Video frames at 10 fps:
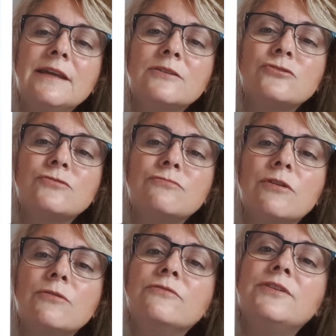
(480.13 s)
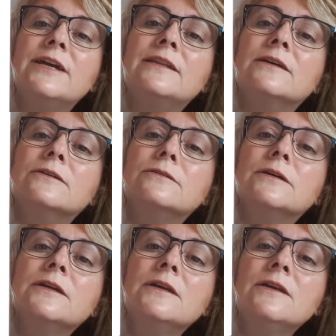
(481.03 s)
extra row of yellow.
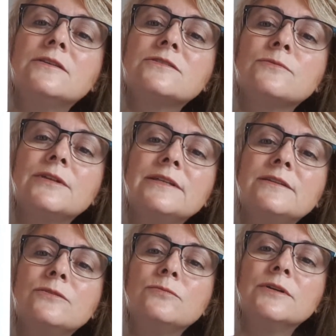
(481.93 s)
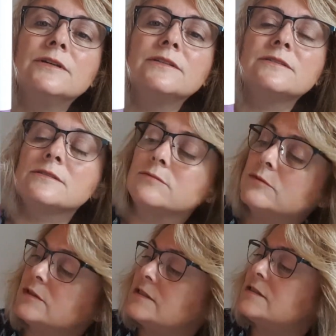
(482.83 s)
So when I did the words,
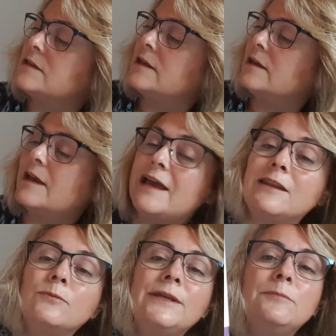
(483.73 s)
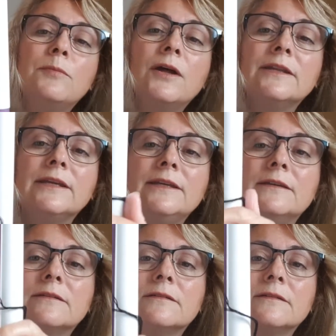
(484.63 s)
what does it say? Halloween Bunny.
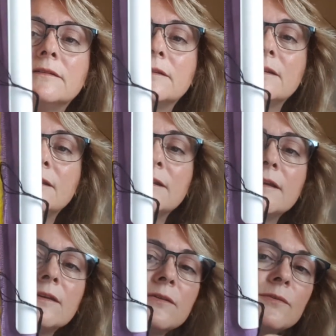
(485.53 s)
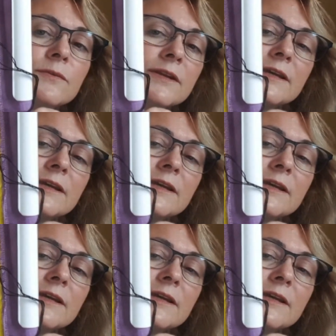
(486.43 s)
When I